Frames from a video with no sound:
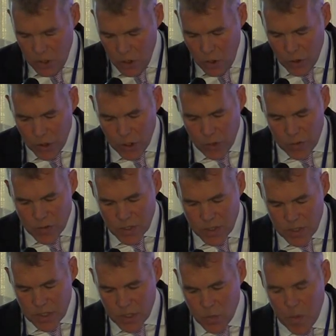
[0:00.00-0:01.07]
not
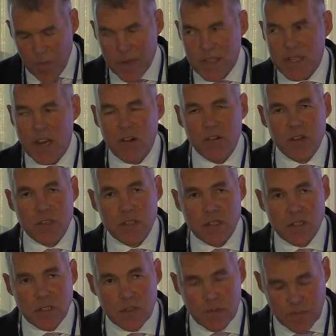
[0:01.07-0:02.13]
used to women
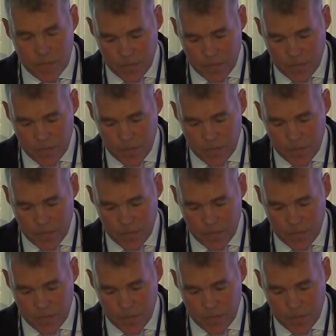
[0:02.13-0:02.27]
terrorists.